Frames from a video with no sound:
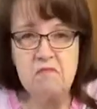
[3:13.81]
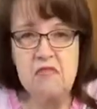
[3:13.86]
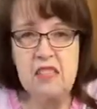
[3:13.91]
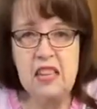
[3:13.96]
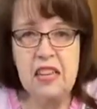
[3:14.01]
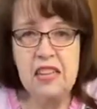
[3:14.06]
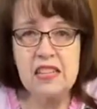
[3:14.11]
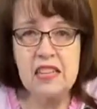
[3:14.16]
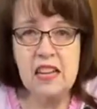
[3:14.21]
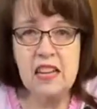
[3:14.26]

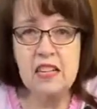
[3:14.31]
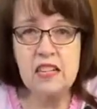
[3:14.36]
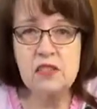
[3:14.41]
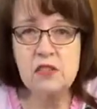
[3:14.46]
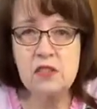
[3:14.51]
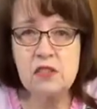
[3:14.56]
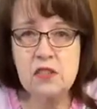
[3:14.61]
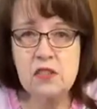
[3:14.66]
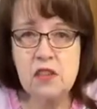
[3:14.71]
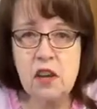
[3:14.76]
10 days
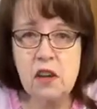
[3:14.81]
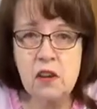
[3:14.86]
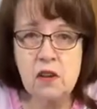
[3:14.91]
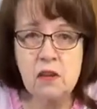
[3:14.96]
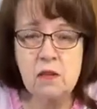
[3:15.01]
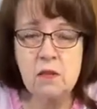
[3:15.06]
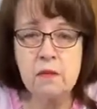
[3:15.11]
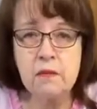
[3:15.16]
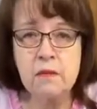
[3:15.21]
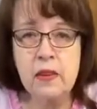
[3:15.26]
or
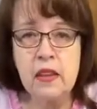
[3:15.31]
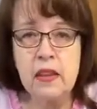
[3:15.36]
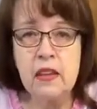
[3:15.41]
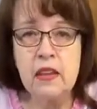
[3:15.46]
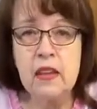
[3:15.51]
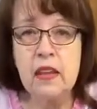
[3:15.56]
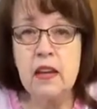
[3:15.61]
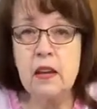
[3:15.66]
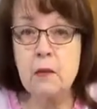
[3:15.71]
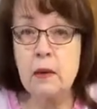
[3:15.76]
so.
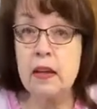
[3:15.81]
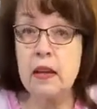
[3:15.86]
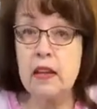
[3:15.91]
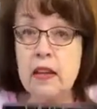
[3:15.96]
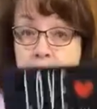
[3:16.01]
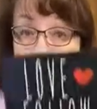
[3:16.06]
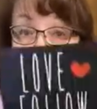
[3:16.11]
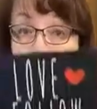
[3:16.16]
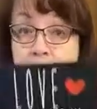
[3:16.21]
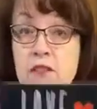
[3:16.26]

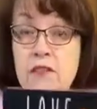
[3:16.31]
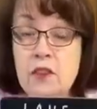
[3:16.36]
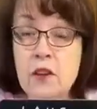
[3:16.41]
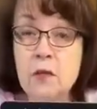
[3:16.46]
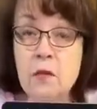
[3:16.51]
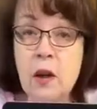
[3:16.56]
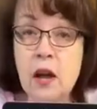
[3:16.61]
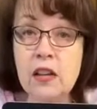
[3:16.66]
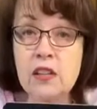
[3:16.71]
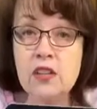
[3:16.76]
Anyway, if you're
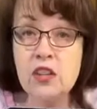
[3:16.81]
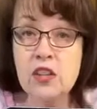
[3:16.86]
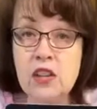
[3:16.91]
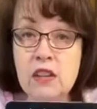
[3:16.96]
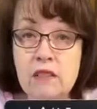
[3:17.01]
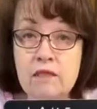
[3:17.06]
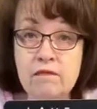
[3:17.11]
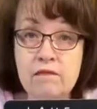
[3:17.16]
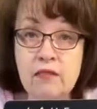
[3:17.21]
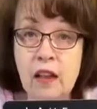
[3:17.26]

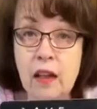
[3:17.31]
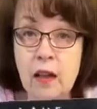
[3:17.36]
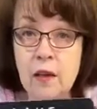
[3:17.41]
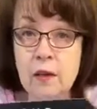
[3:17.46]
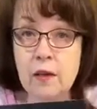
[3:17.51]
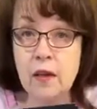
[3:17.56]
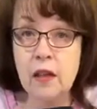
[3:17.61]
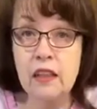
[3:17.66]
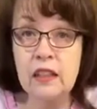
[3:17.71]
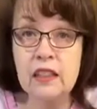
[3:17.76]
watching,
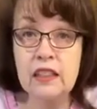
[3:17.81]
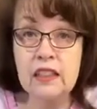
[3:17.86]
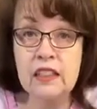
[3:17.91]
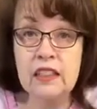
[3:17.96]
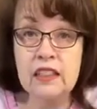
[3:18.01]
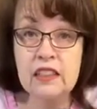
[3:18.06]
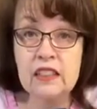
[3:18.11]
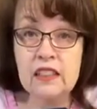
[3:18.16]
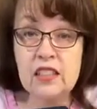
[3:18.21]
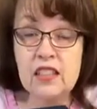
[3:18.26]

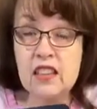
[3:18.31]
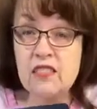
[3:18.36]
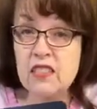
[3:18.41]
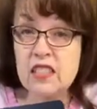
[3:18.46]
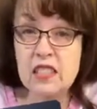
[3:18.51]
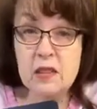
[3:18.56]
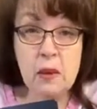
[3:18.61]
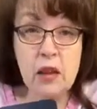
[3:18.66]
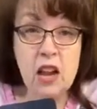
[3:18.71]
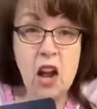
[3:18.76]
give
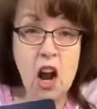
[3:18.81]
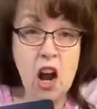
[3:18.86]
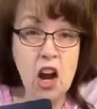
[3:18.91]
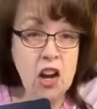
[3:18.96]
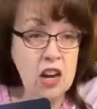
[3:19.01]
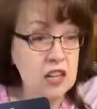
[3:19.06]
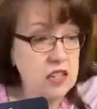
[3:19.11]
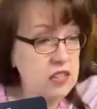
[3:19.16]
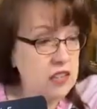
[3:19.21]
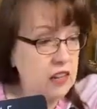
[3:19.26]
us a big
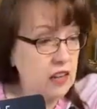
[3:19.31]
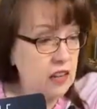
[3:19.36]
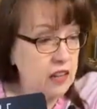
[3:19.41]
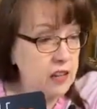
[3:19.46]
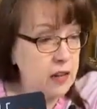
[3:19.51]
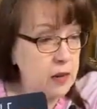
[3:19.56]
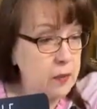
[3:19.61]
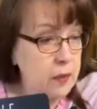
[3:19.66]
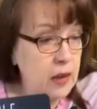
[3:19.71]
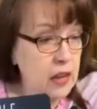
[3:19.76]
heart on
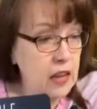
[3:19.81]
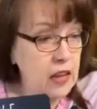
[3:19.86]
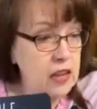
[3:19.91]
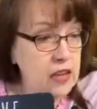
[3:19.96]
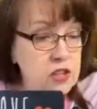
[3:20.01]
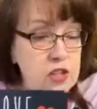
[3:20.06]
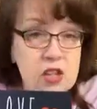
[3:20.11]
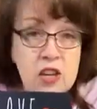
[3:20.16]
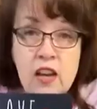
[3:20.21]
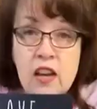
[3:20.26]
our
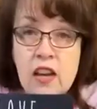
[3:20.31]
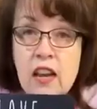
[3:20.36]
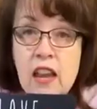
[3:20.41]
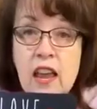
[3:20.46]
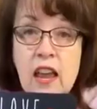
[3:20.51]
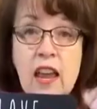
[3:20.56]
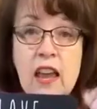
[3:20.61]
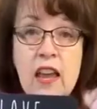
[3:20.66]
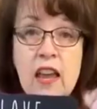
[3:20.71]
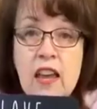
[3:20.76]
page
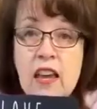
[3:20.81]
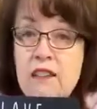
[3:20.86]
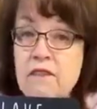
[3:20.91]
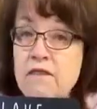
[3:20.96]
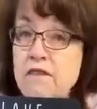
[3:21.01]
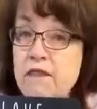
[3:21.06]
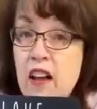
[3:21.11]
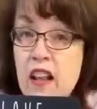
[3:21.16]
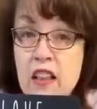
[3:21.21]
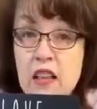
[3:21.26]
and
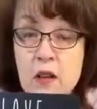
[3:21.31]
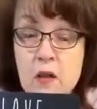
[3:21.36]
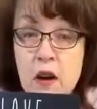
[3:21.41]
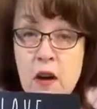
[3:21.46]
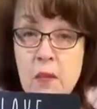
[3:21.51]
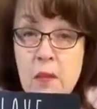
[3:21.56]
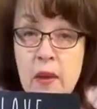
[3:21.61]
follow our